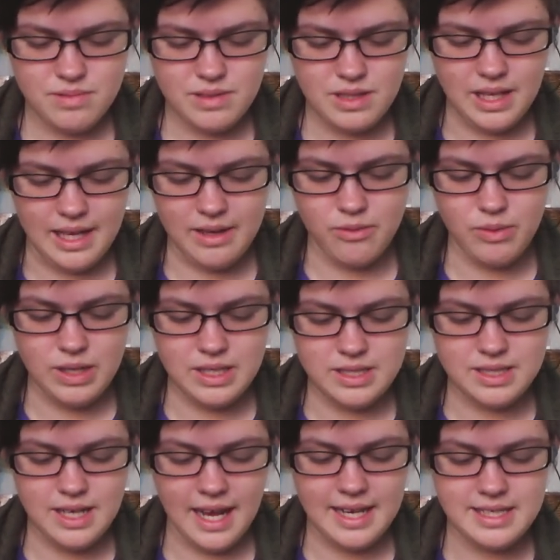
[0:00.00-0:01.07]
like when it's
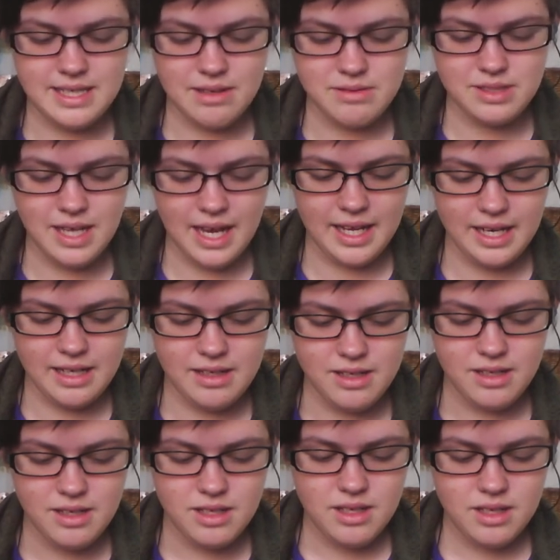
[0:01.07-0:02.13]
nice outside and
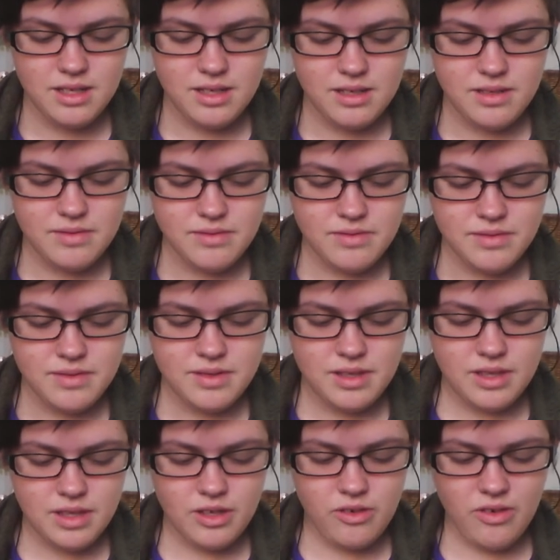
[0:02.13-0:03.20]

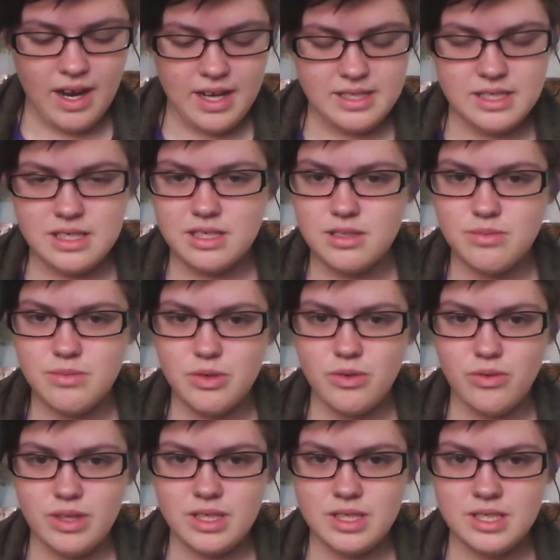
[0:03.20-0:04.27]
the grass is
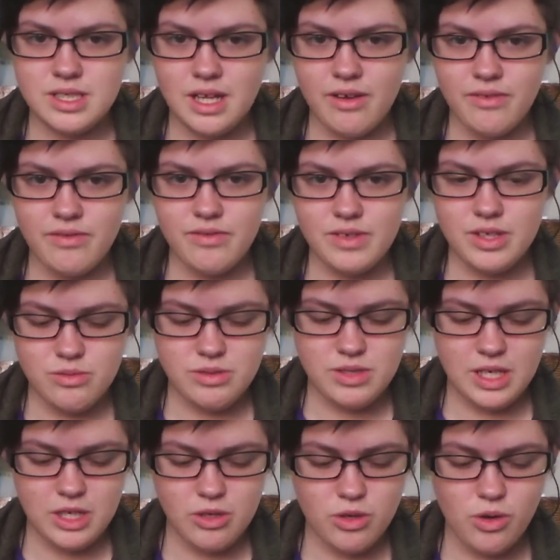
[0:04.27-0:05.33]
smooth and stuff,
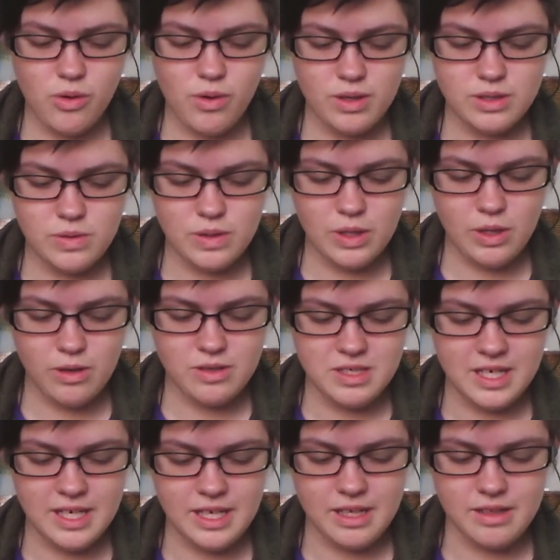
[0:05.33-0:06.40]
you go onto a large
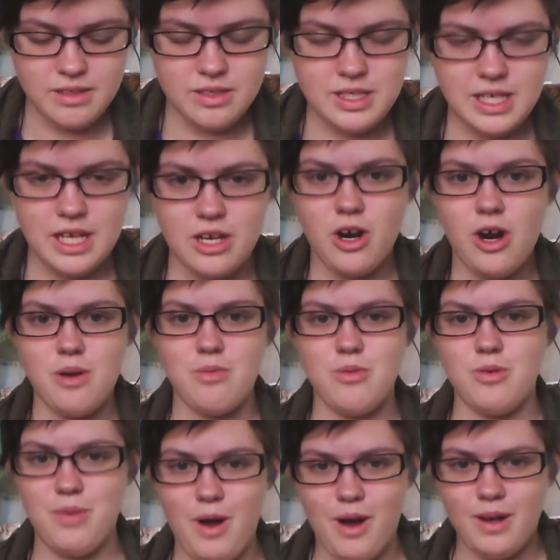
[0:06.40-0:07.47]
hill, you take a
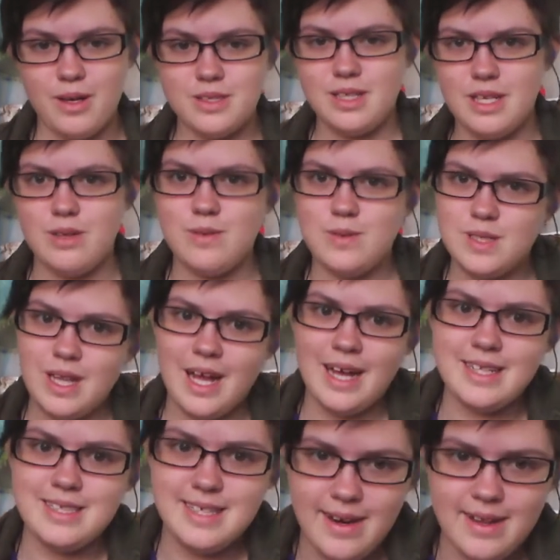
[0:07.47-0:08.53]
cardboard box and you
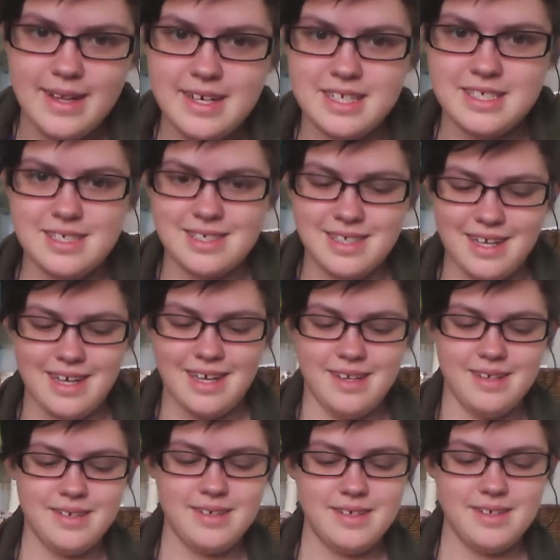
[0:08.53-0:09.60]
slide down it like it's a sled.
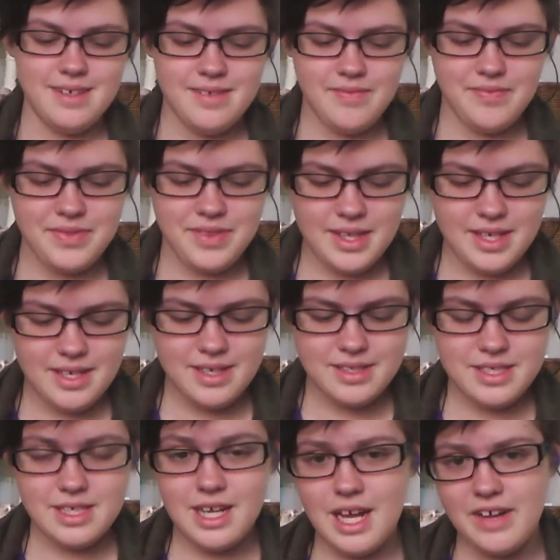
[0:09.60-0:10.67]

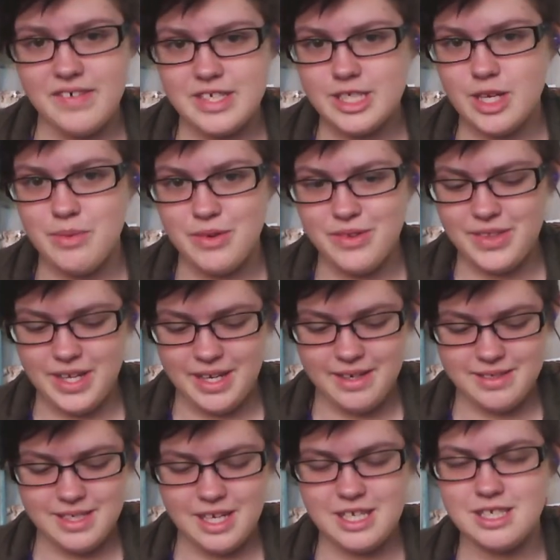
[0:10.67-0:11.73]
It's kind of a summer thing.
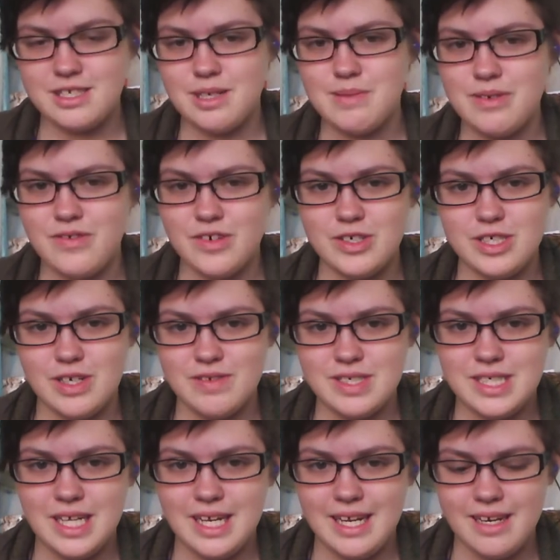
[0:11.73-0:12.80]
It's like a summer version of
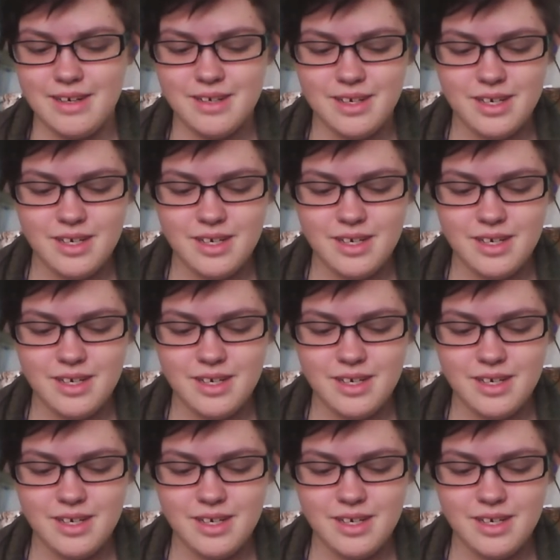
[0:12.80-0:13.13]
sledding.